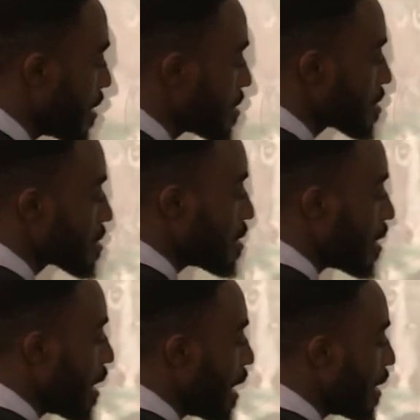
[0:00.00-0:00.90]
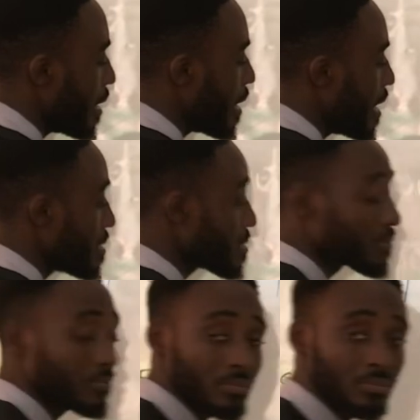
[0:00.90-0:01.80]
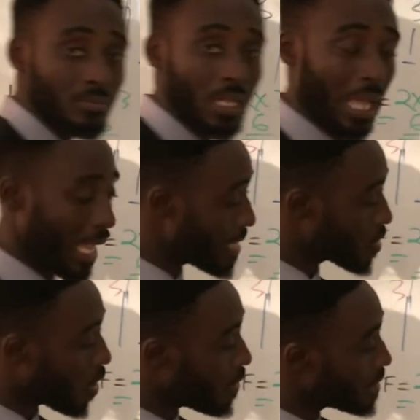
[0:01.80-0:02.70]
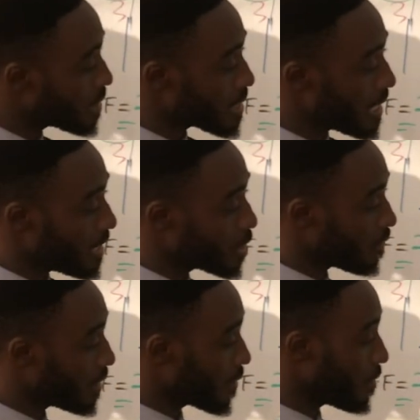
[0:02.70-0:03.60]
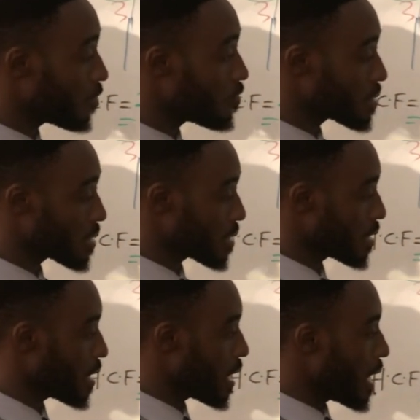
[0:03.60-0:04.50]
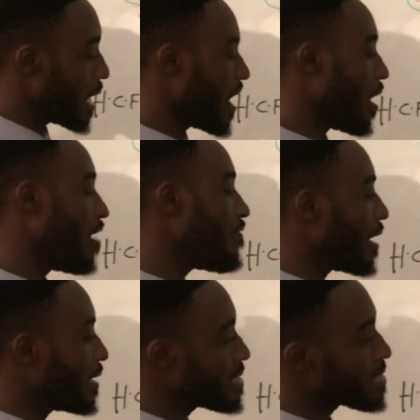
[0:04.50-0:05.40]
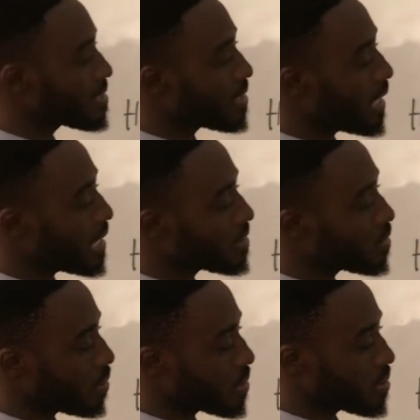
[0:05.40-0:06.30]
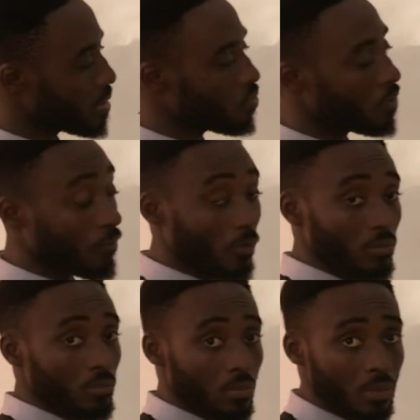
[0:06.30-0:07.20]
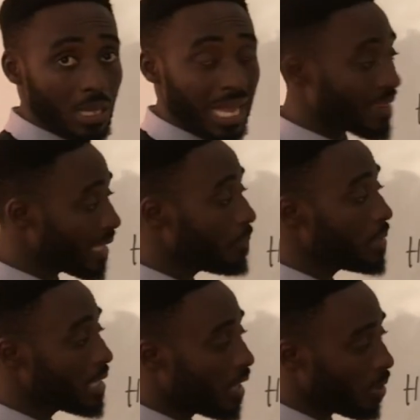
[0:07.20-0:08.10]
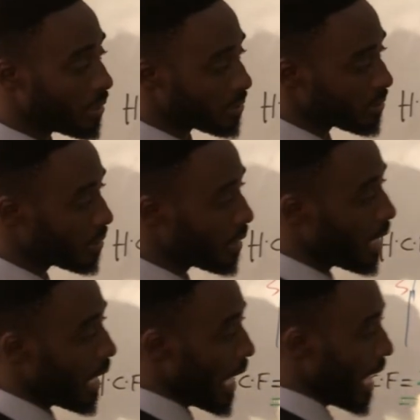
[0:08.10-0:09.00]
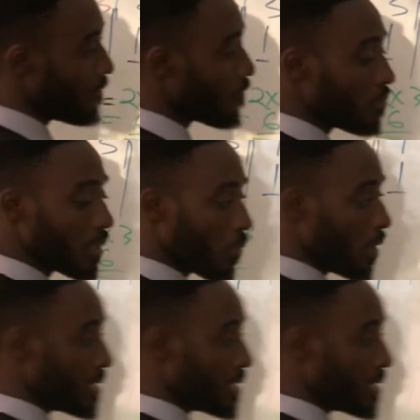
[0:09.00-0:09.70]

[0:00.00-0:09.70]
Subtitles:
8, and then 8. 8 oranges in each of the 3 groups. Now, however, this is not, you could form other bigger ones. And from the